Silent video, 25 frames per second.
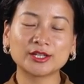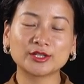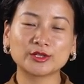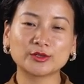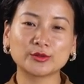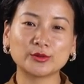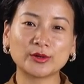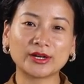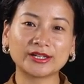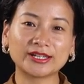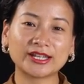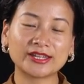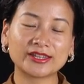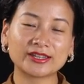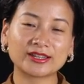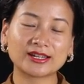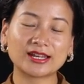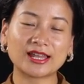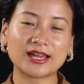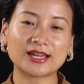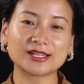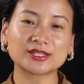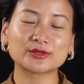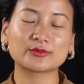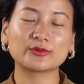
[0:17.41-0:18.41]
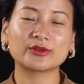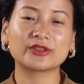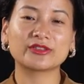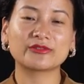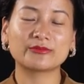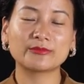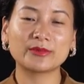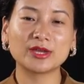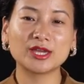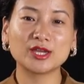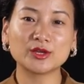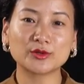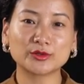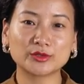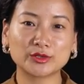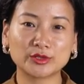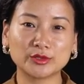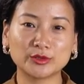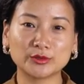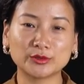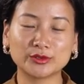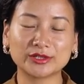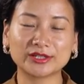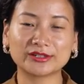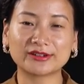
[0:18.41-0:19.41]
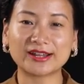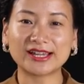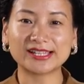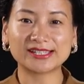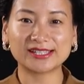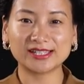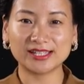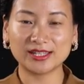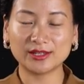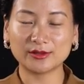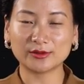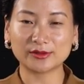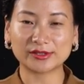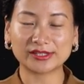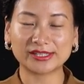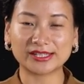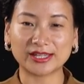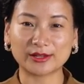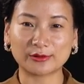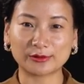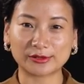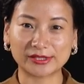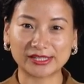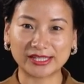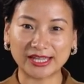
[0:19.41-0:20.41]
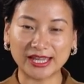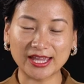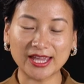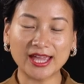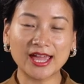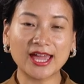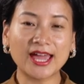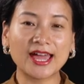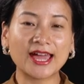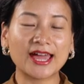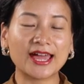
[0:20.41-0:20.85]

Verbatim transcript: to another class with me, your tutor, Atsinyo Sekose,